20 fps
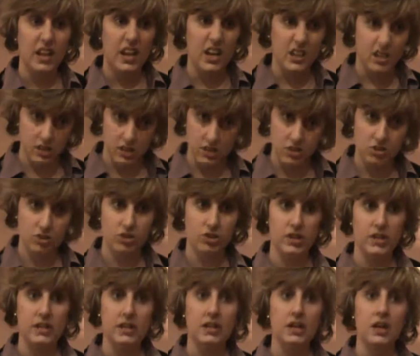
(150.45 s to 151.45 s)

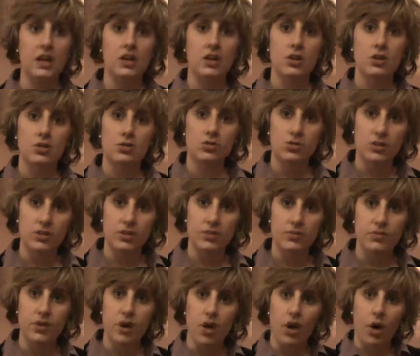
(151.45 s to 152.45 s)
industry, sort
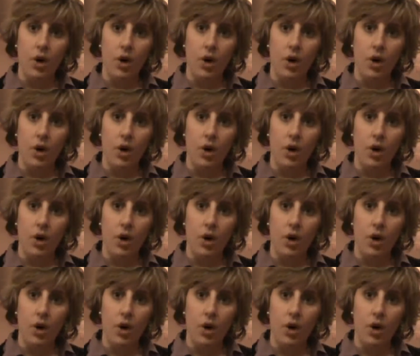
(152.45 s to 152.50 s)
of